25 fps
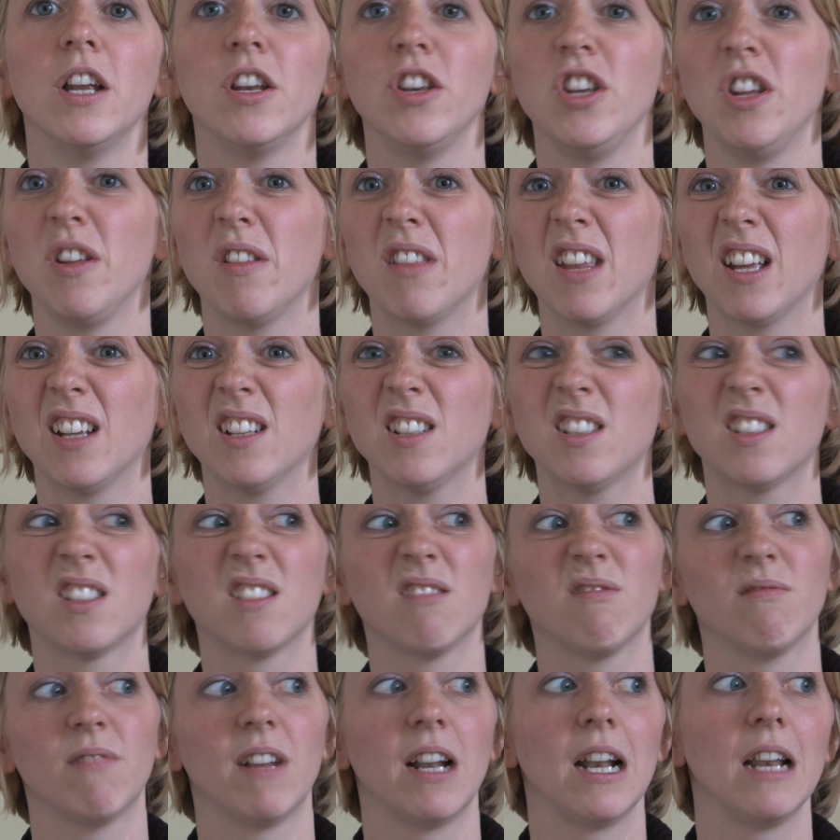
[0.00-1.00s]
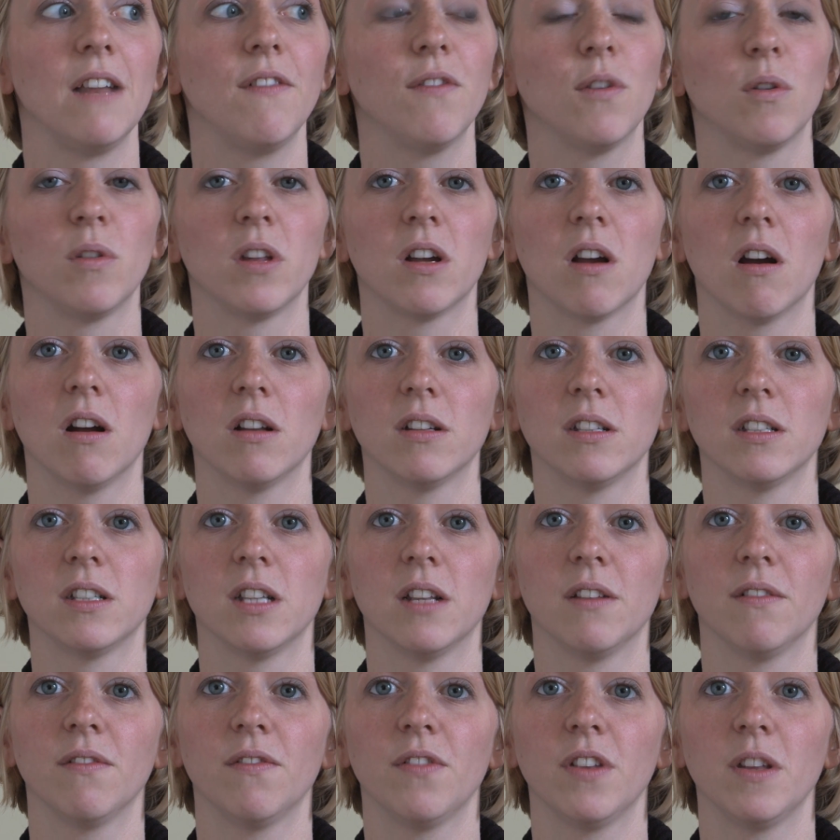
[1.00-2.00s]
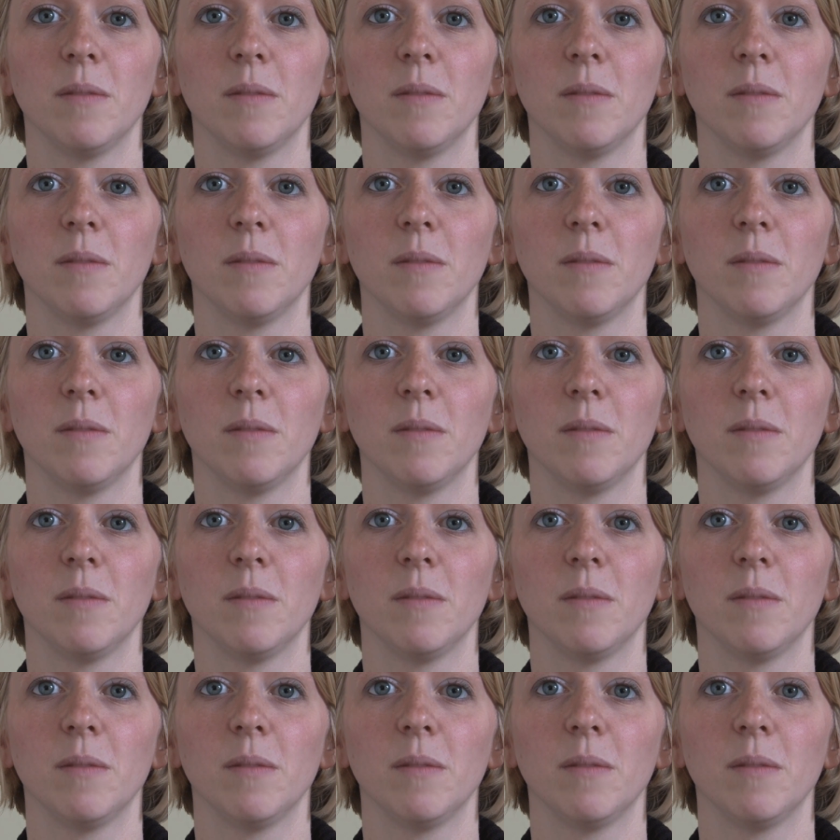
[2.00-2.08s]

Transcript: new things really for the gardens and for